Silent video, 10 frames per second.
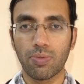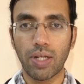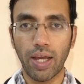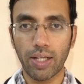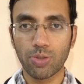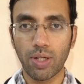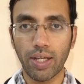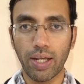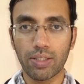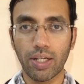will
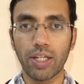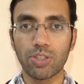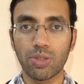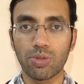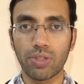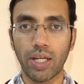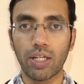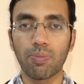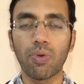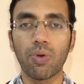actually encourage you to
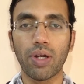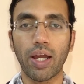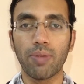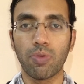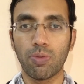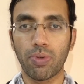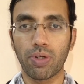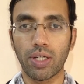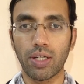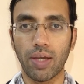take more and more protein